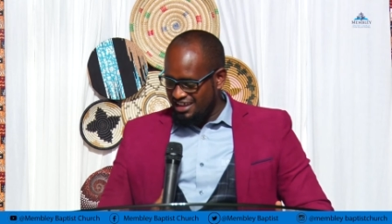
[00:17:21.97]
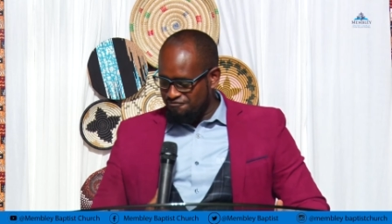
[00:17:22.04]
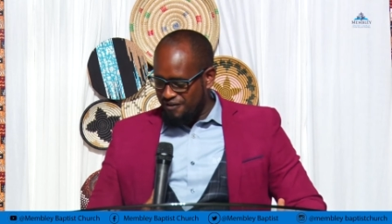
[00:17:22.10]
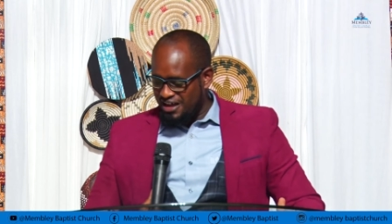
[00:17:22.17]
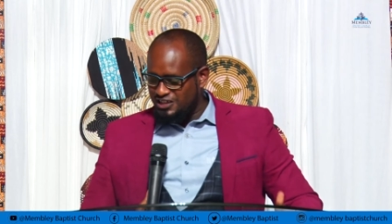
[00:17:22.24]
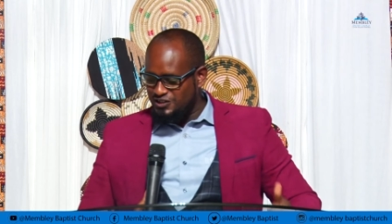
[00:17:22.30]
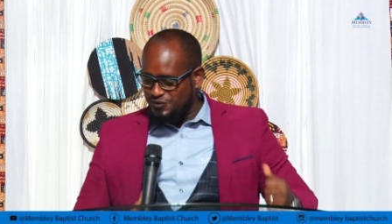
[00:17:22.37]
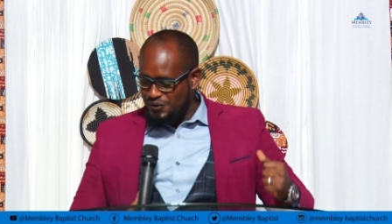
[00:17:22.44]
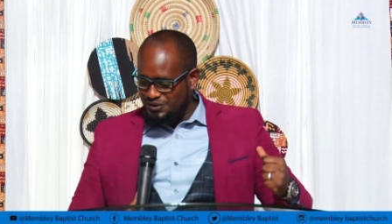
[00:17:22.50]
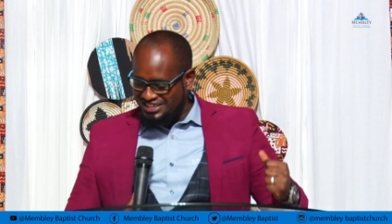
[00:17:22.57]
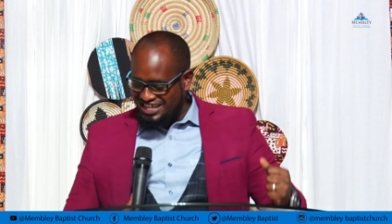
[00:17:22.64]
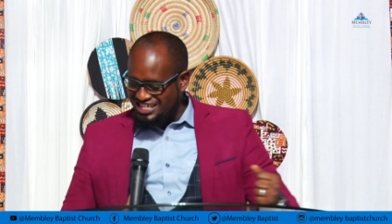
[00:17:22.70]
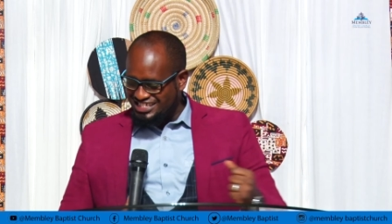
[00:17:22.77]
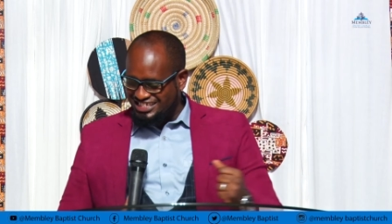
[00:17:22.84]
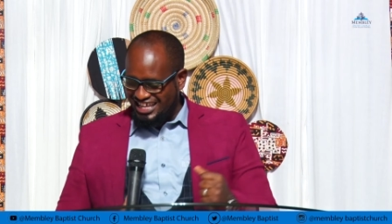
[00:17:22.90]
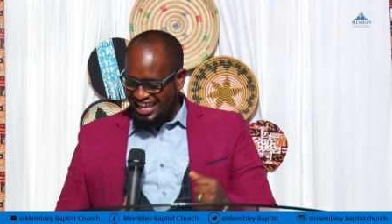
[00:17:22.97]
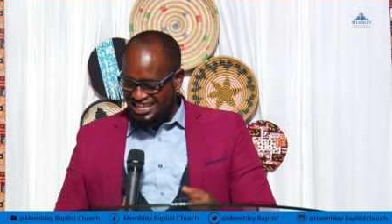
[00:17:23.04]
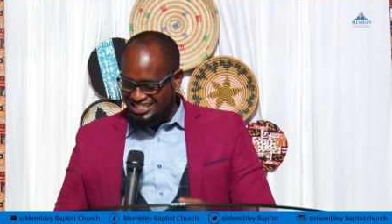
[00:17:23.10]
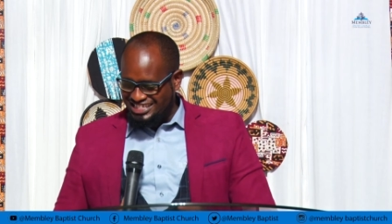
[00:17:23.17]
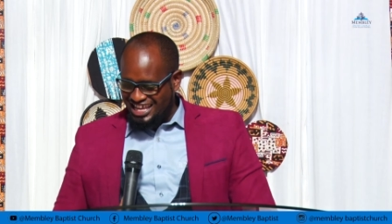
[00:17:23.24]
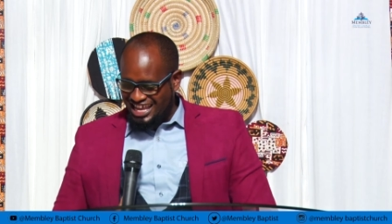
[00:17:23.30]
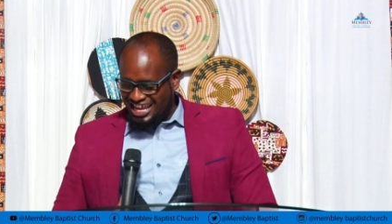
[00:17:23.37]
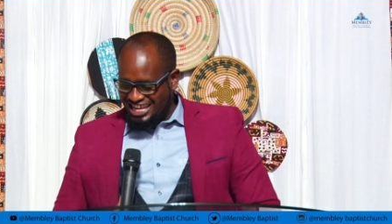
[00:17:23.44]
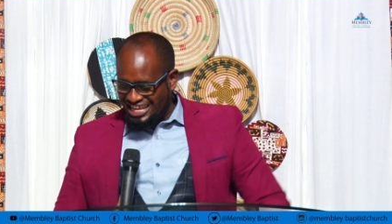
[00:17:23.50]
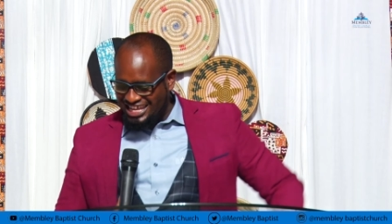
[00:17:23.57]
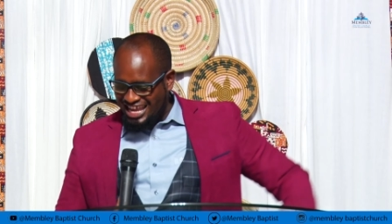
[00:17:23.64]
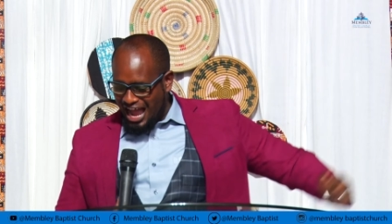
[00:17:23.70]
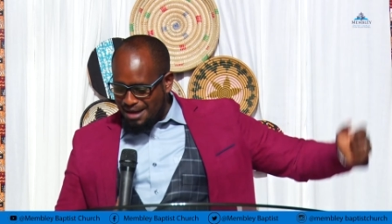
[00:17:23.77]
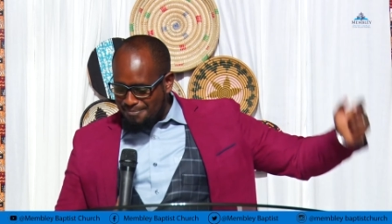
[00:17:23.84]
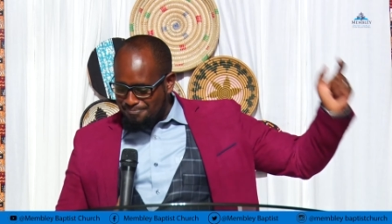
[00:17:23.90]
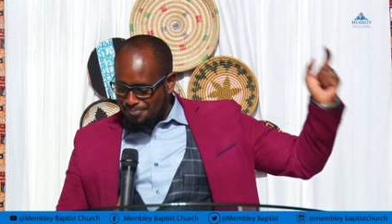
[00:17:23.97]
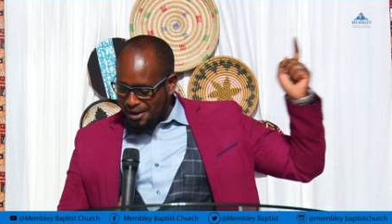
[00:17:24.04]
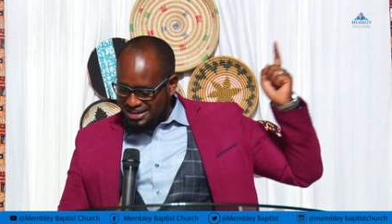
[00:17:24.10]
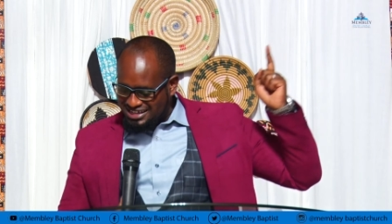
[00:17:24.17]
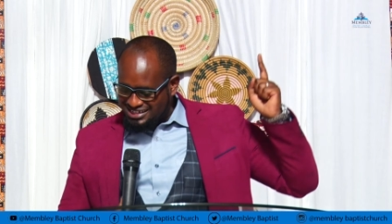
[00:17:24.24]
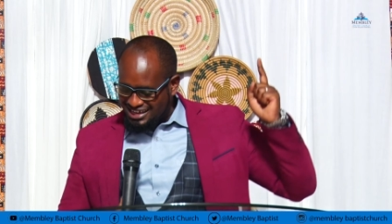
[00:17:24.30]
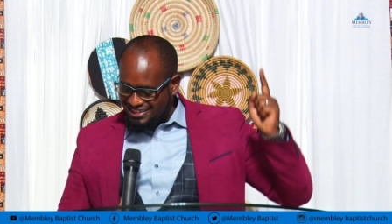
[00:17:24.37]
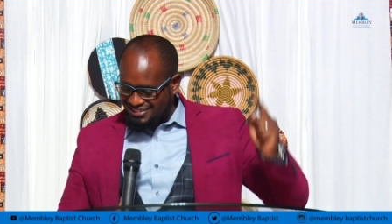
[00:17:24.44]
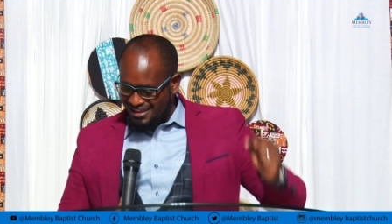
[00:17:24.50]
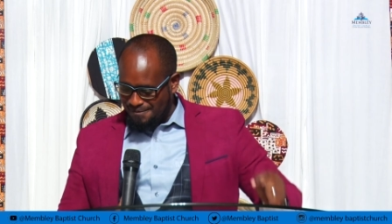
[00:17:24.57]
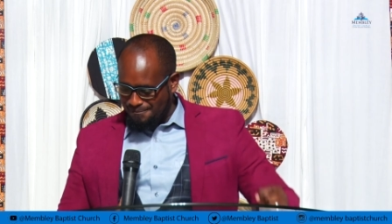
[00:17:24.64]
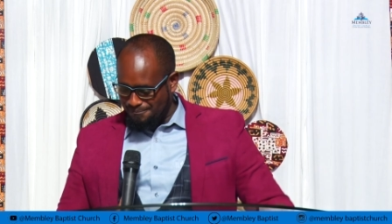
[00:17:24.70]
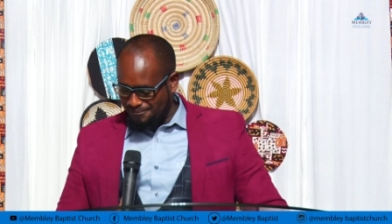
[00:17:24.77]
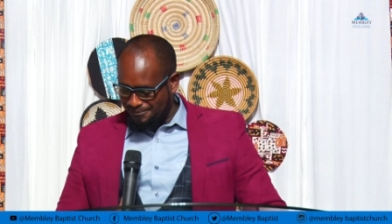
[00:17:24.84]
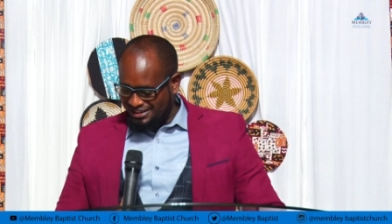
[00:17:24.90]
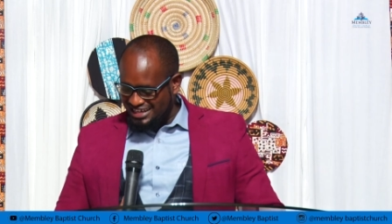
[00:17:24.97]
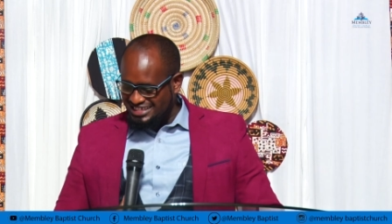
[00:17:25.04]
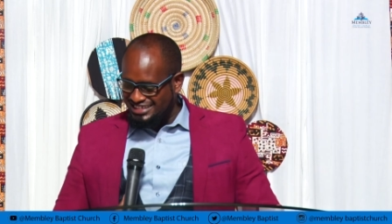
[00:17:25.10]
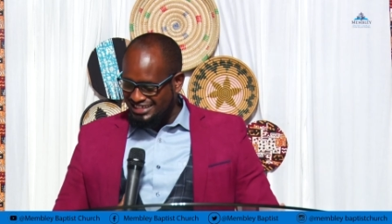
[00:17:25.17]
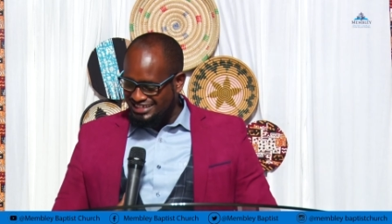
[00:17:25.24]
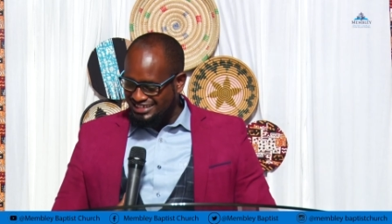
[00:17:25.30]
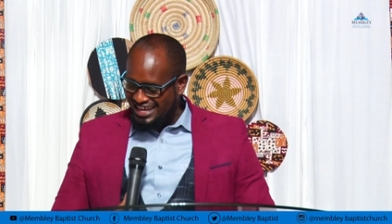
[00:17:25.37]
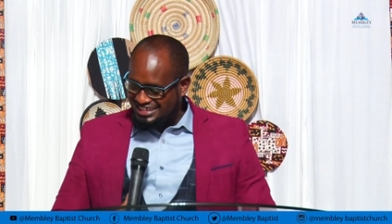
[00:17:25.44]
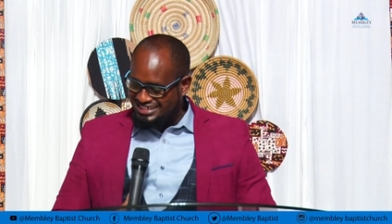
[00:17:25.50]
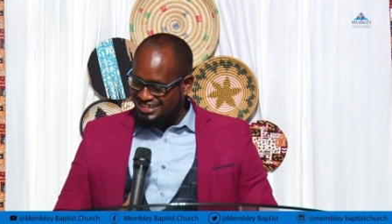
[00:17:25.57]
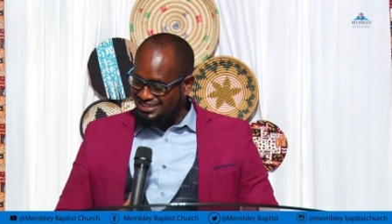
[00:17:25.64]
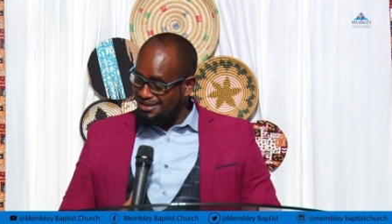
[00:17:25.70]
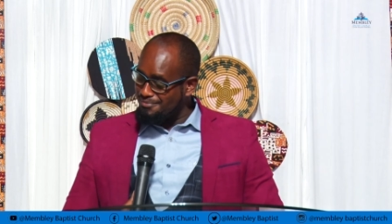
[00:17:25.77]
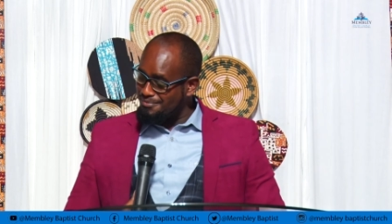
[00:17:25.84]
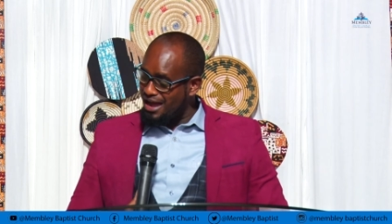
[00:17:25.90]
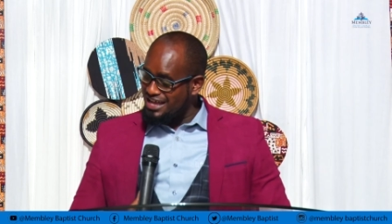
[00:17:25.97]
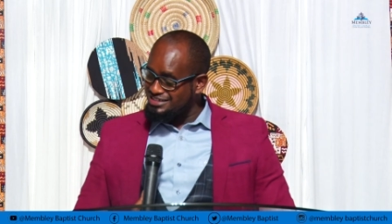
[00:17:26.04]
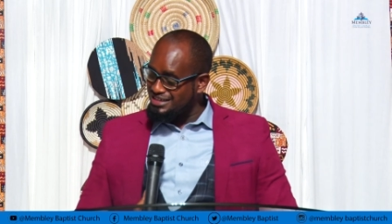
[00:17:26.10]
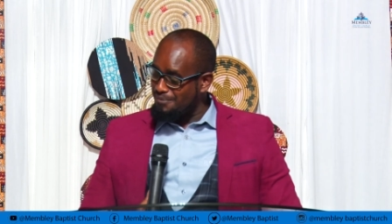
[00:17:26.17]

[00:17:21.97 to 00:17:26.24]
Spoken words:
Verse 14 says, He appointed them, designated them as